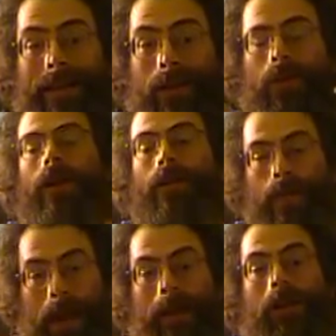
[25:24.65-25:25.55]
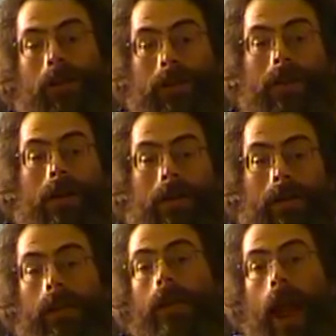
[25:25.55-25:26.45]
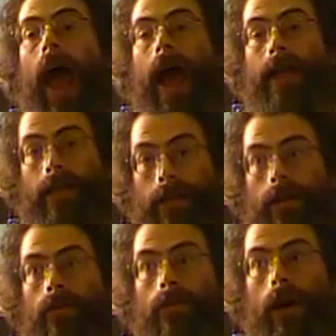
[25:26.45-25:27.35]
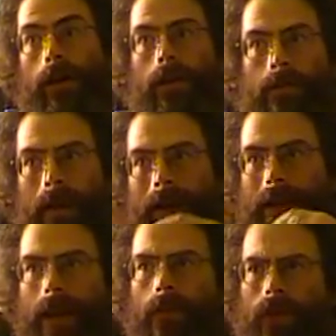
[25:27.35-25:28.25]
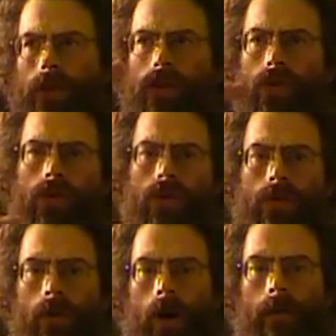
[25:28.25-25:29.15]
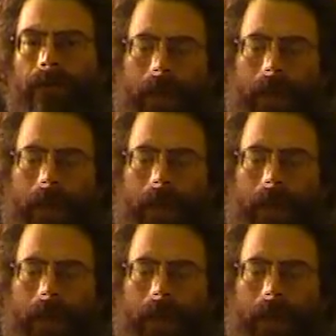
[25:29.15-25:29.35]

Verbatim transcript: those expansions did add so much. The base game was too small.